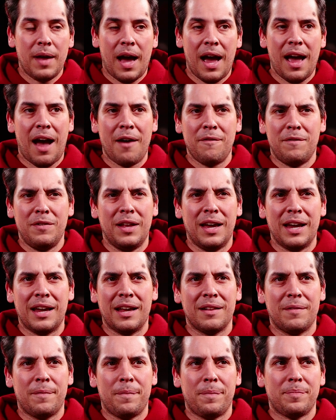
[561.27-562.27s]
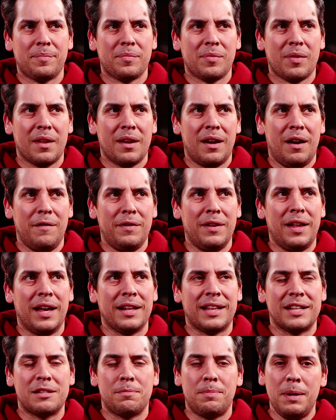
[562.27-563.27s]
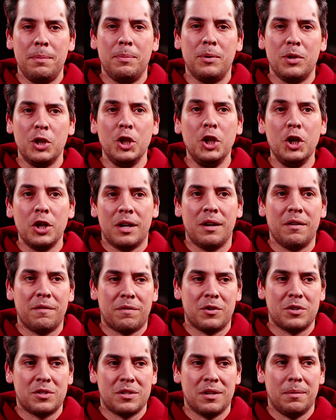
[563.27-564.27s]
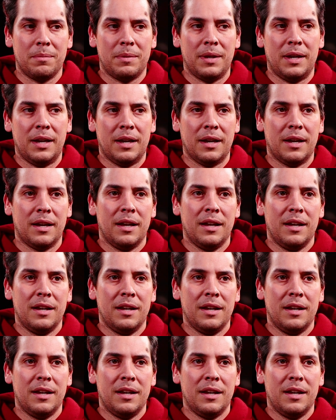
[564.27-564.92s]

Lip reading: I feel like that's people looking for something